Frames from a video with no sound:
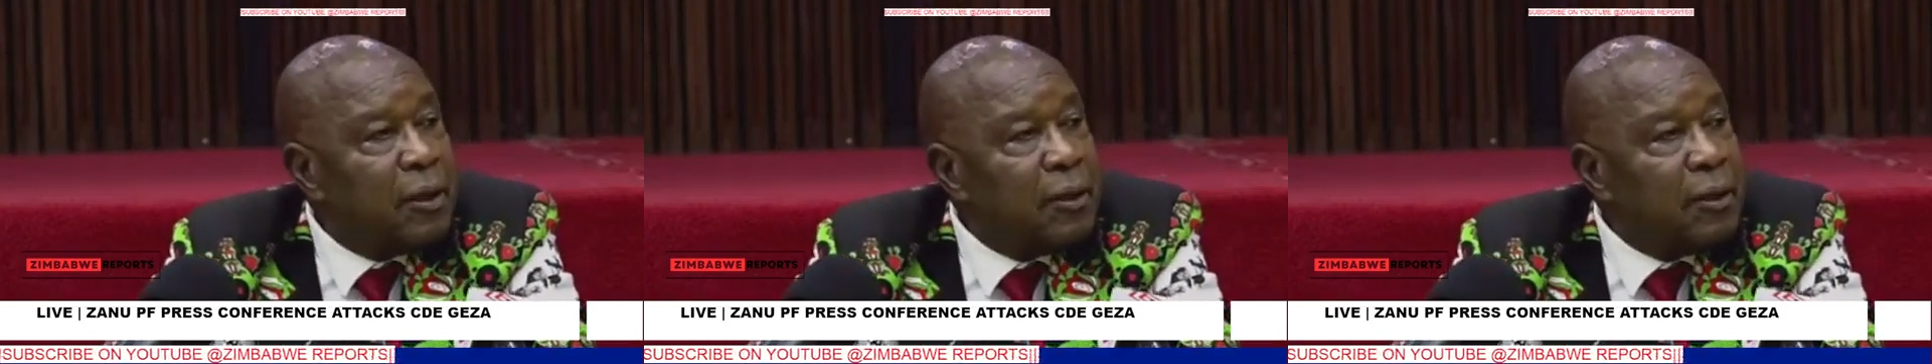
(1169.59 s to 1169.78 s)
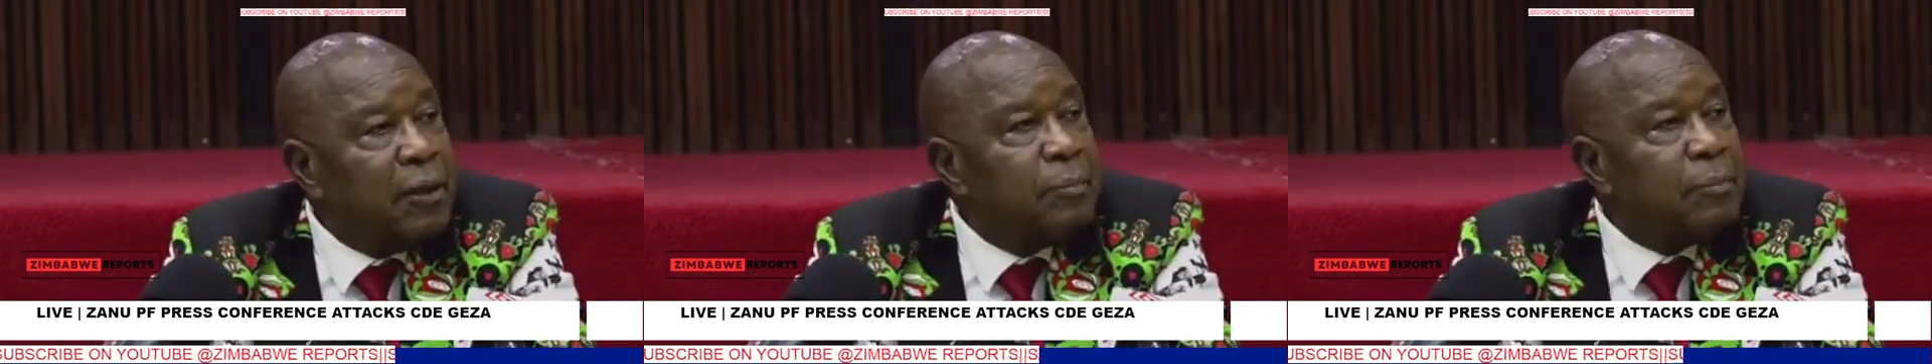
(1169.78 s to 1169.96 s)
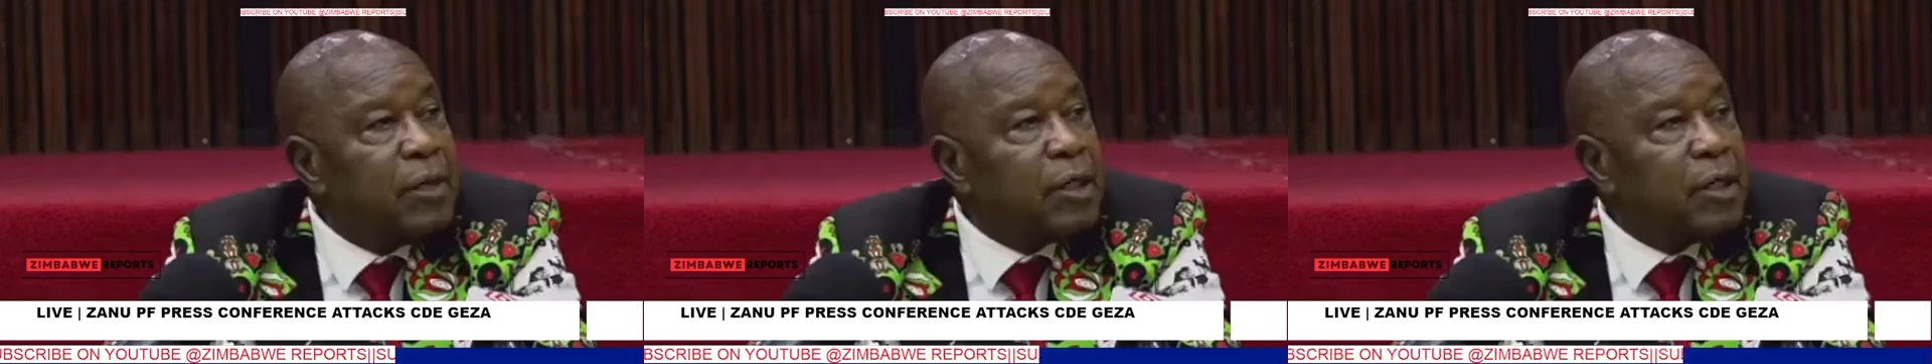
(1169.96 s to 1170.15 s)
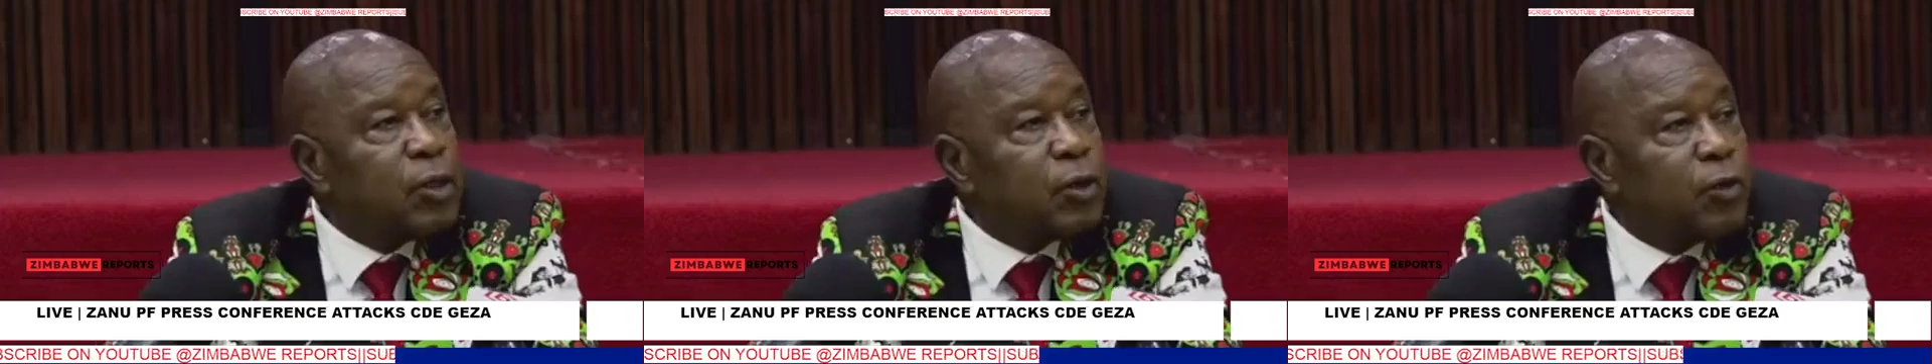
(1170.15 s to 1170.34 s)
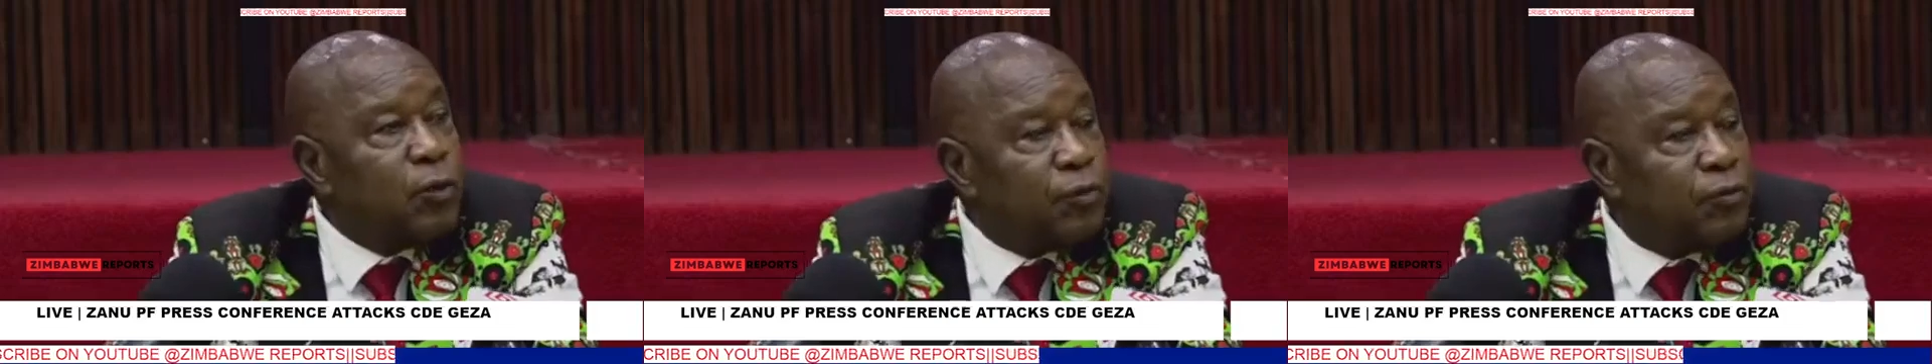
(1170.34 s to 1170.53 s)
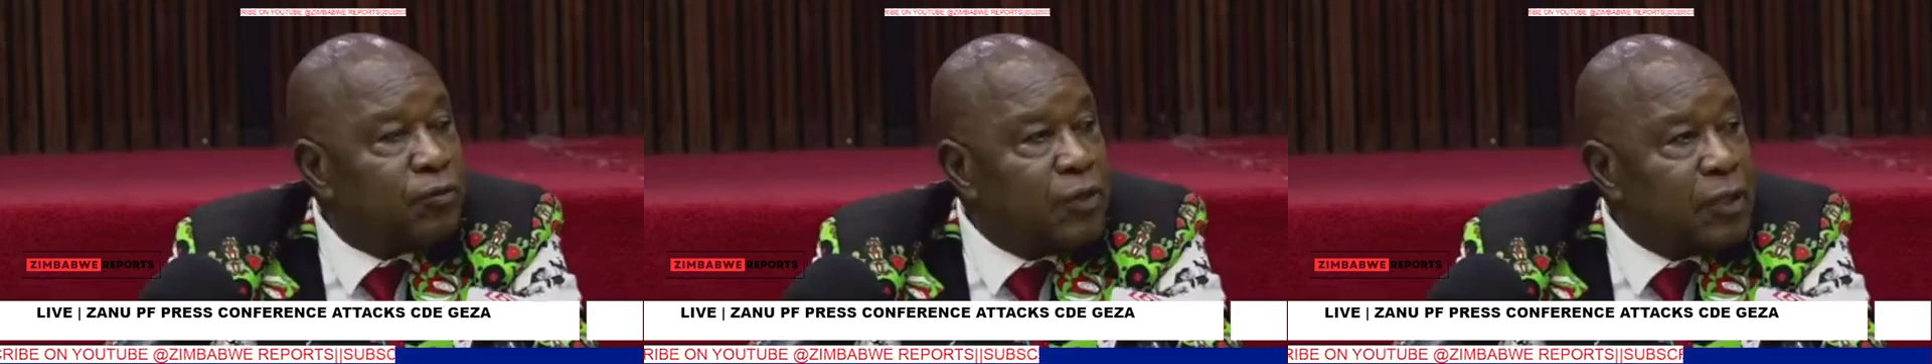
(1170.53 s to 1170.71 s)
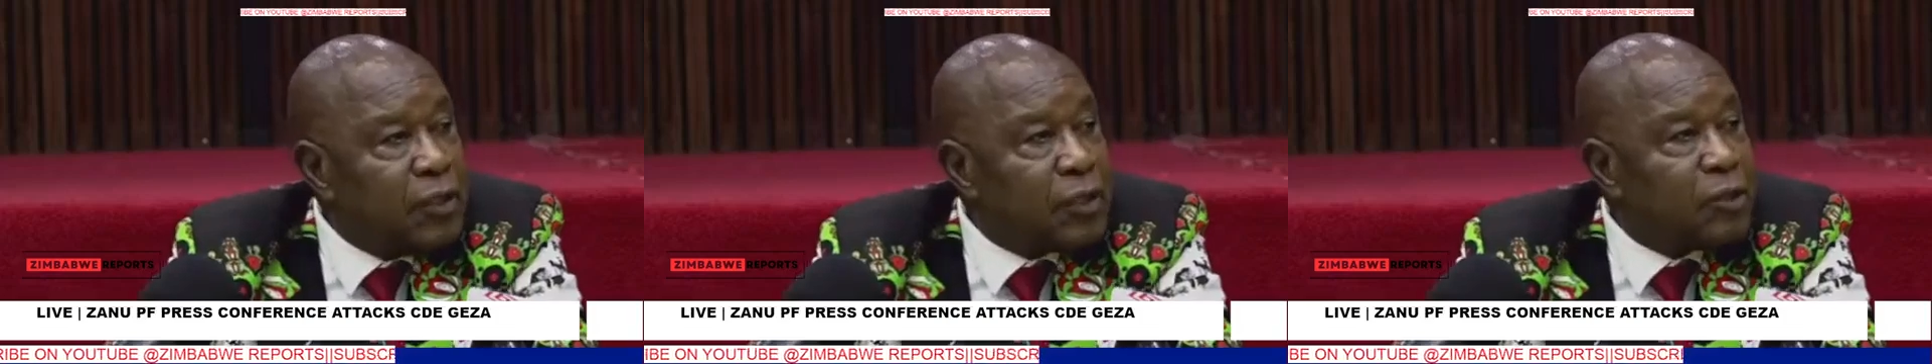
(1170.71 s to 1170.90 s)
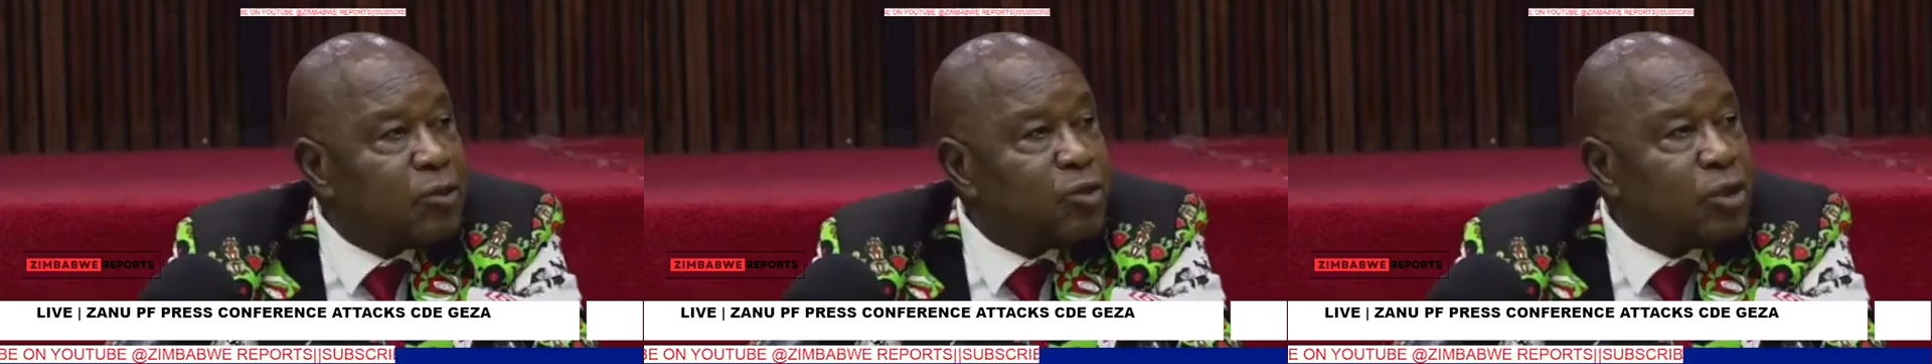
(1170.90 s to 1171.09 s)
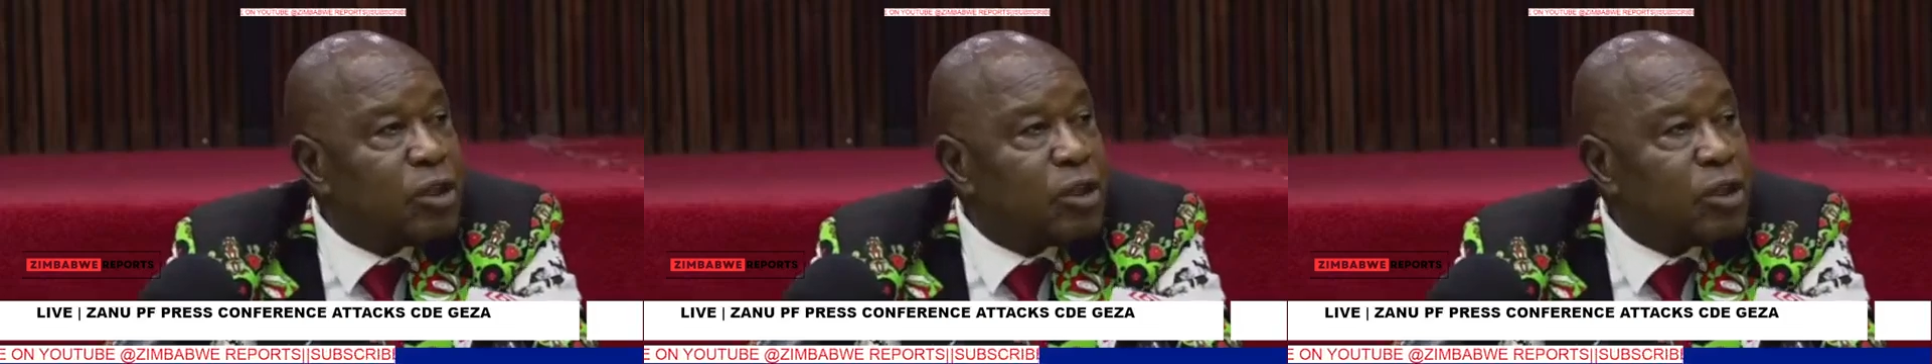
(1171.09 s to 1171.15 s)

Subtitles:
they bring school fees to